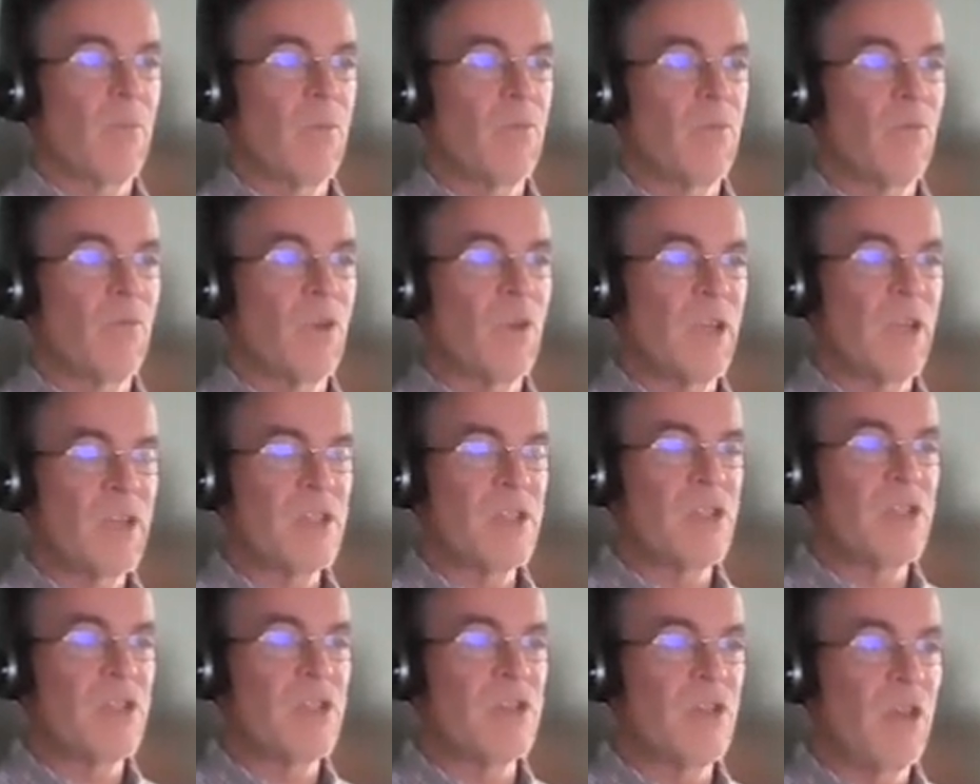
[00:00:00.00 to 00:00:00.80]

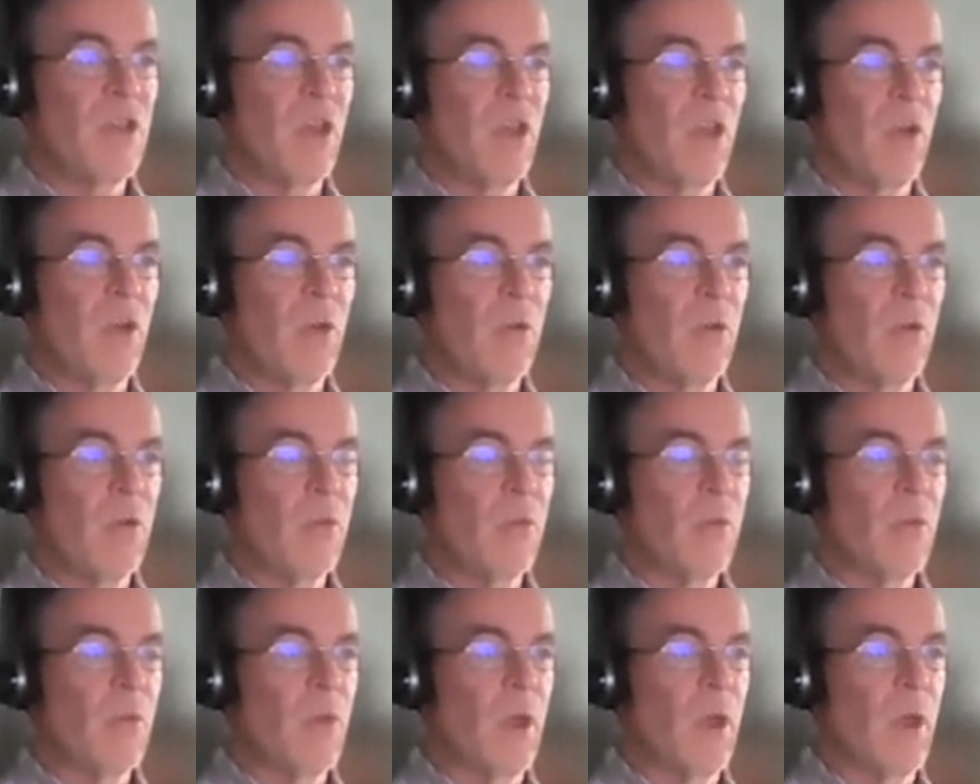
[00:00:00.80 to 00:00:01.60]
releases new
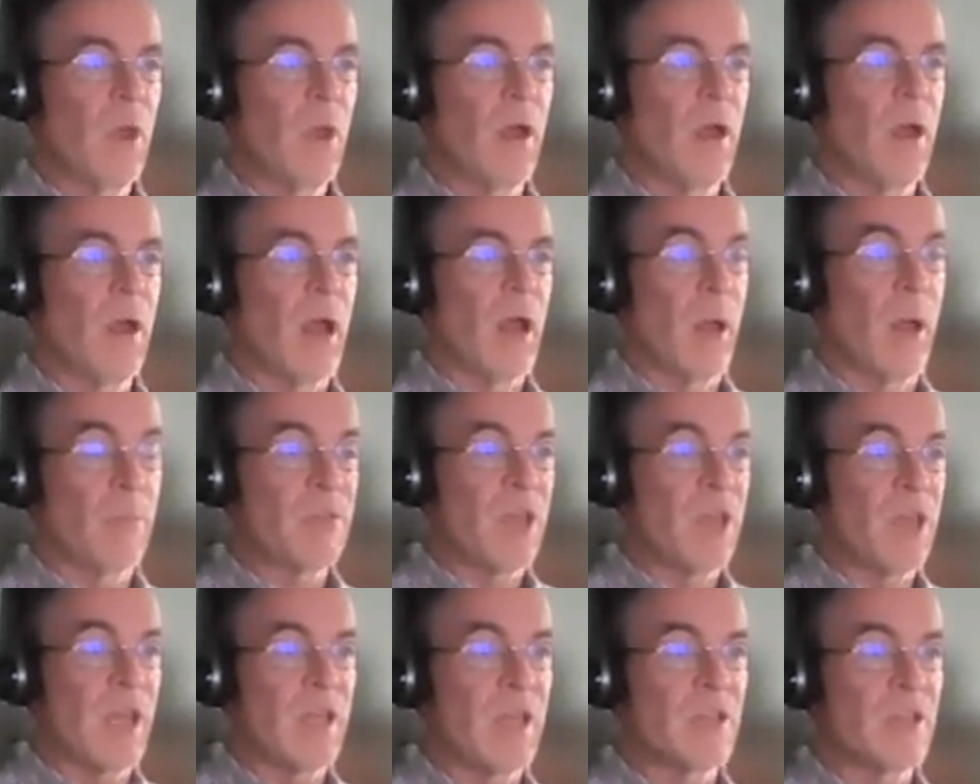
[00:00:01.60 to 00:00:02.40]

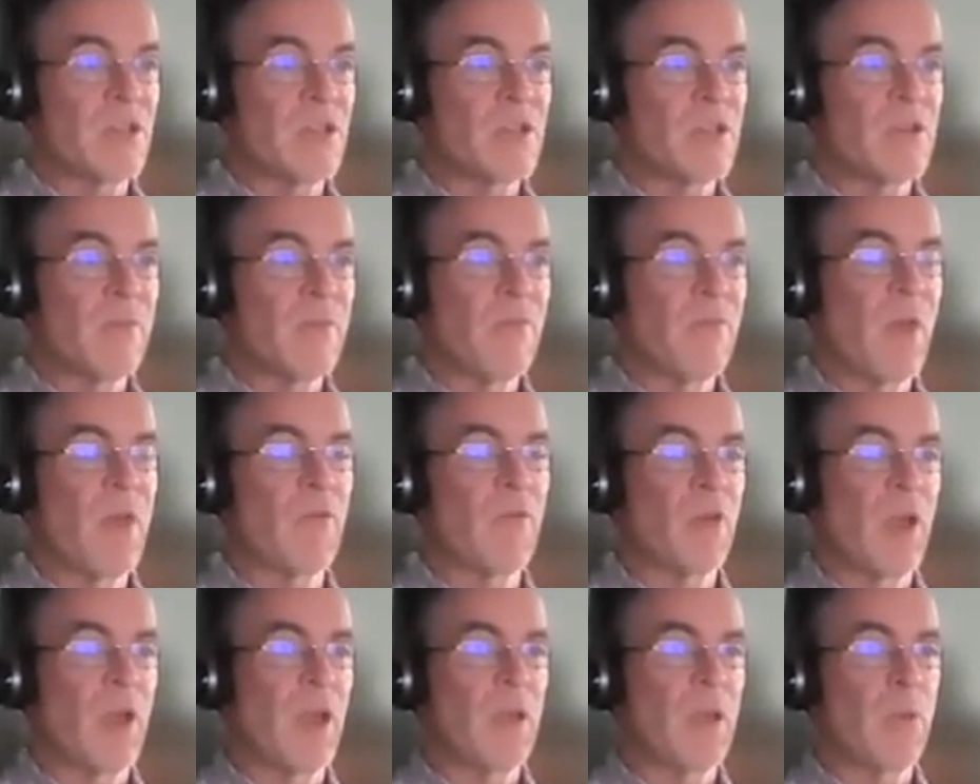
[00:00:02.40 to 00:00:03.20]
updates
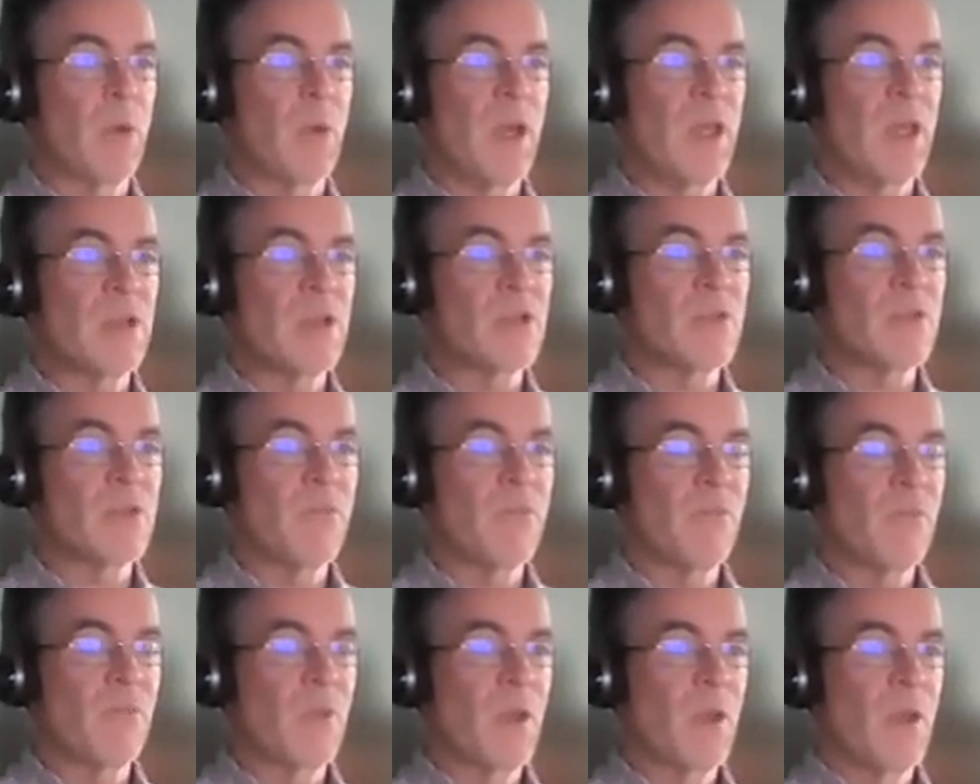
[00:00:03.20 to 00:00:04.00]
every 8 weeks.
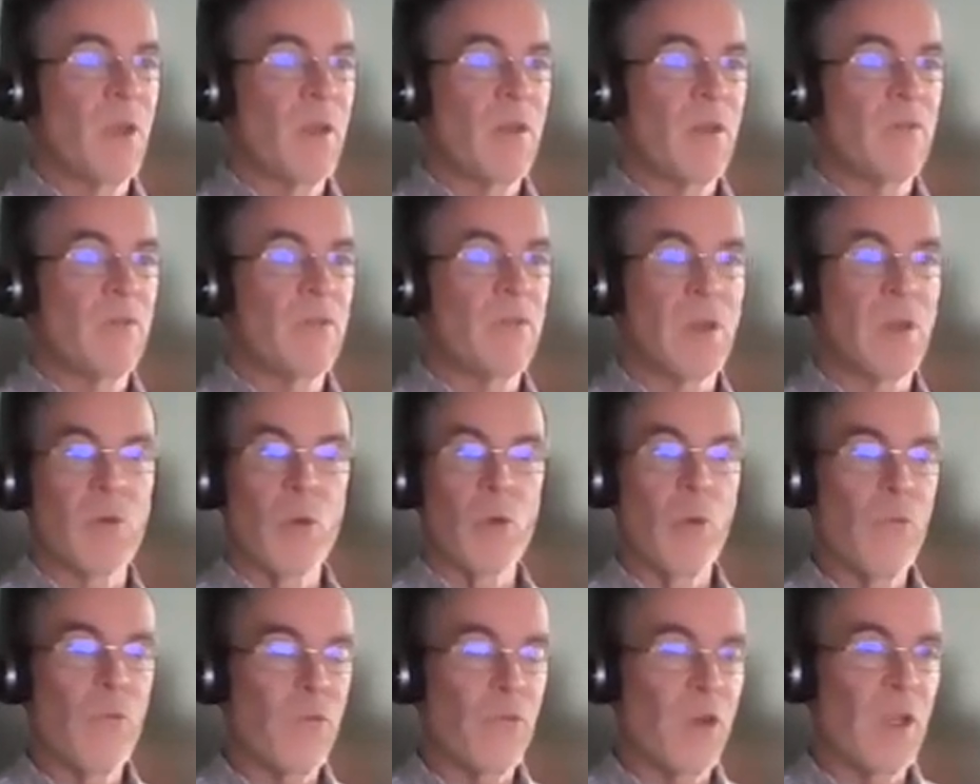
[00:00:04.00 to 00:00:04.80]
They're
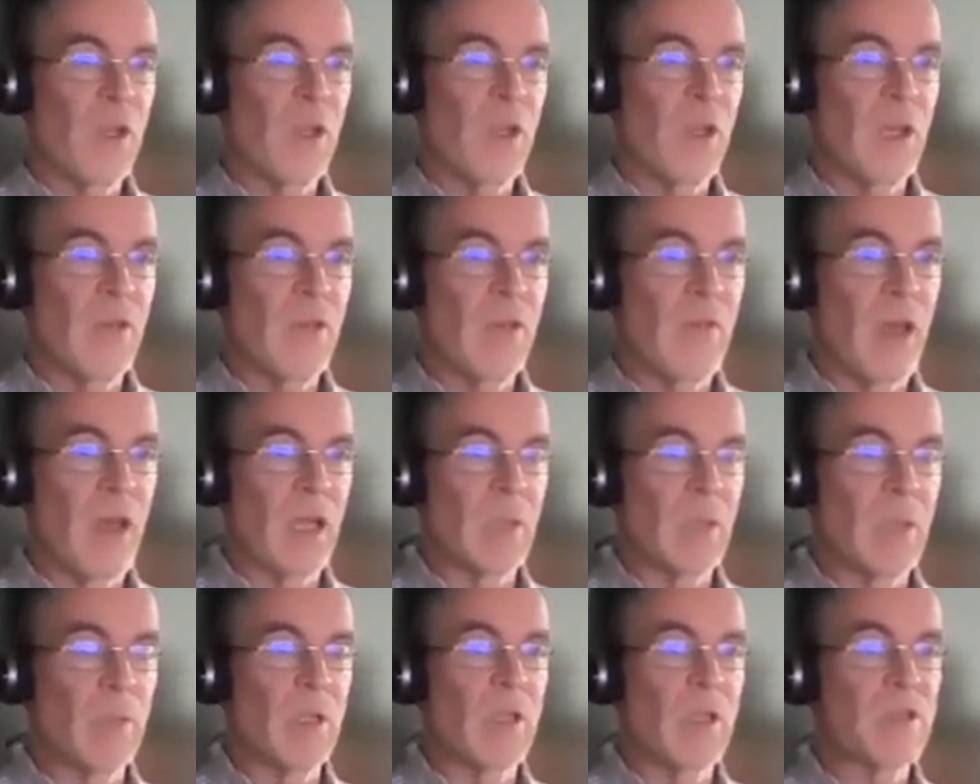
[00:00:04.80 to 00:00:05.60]
all freely
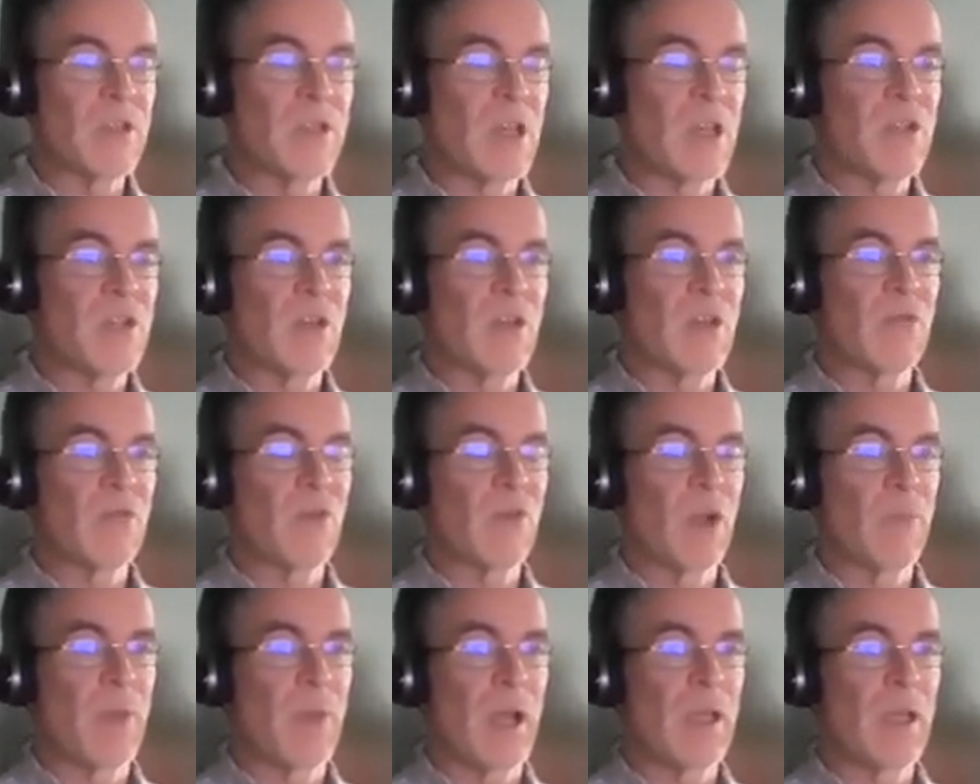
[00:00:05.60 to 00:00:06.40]
available, as I said
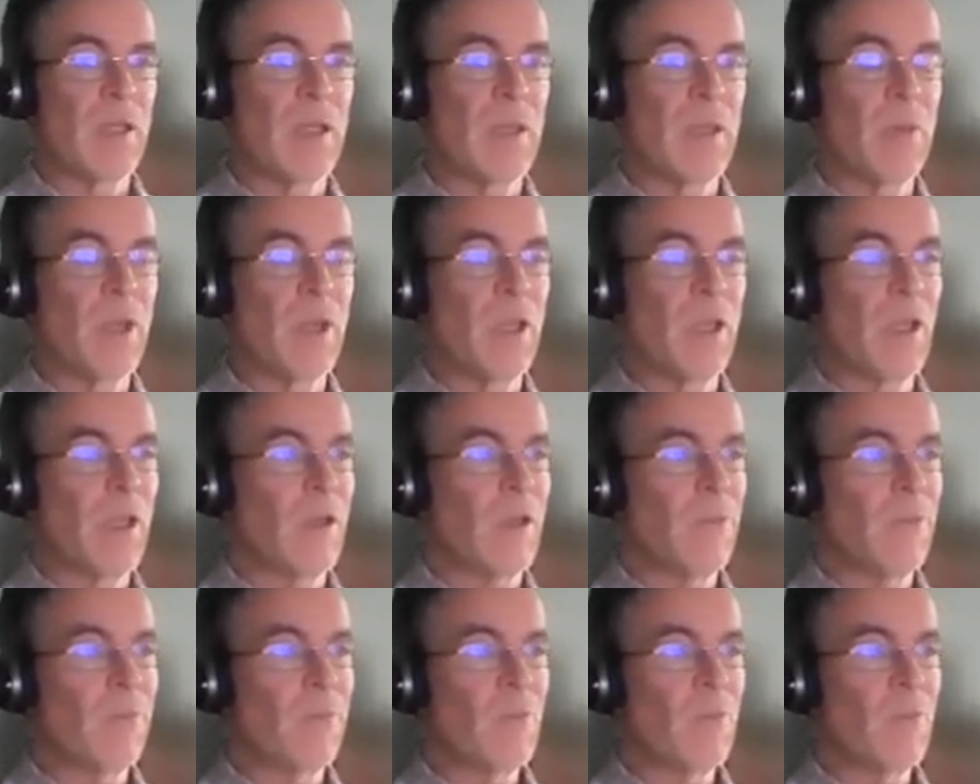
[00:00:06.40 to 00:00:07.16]
right back at the beginning.